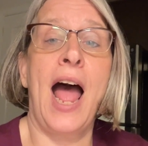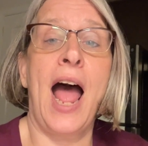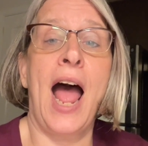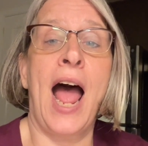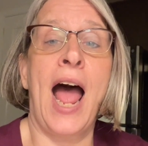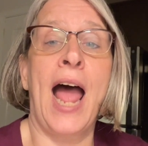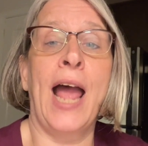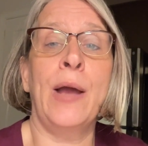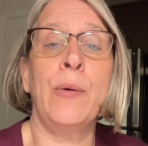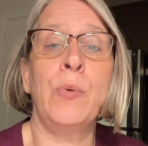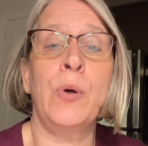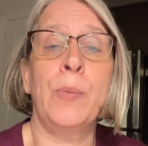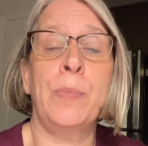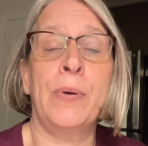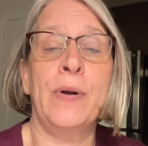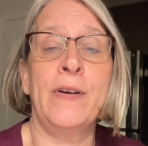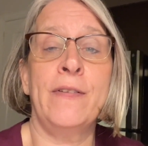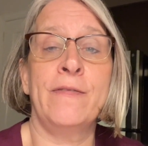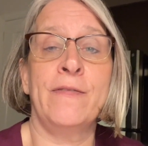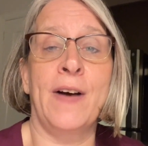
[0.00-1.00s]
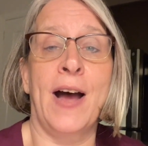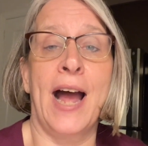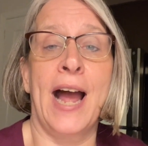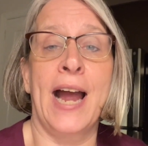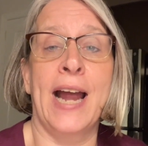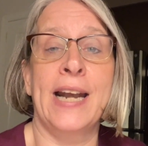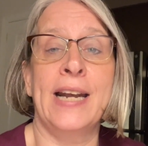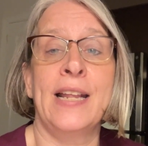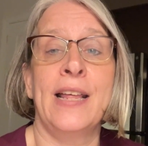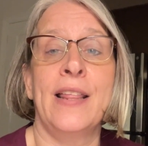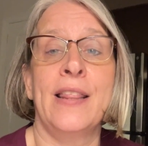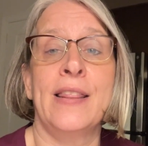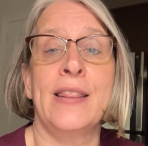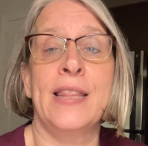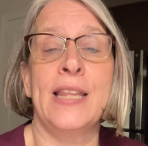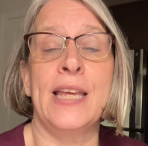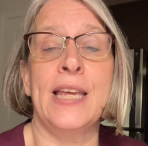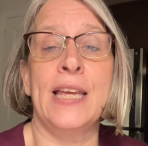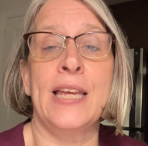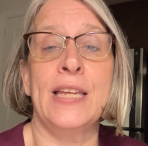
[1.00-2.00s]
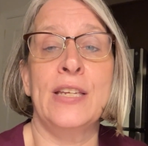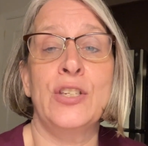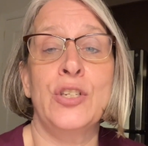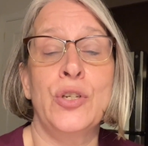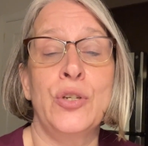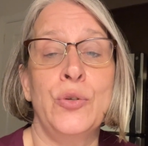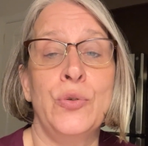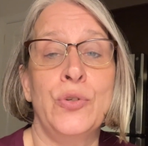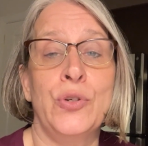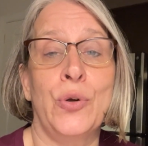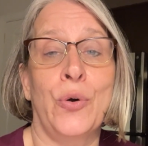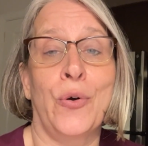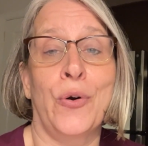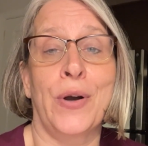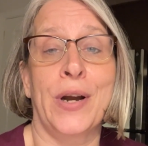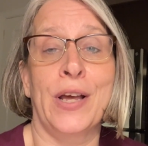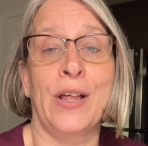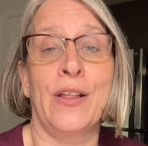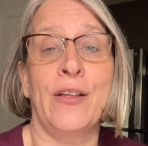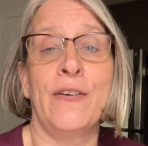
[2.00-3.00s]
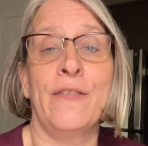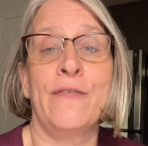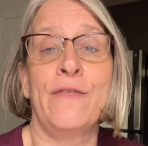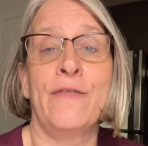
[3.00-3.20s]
I will provide the tutorial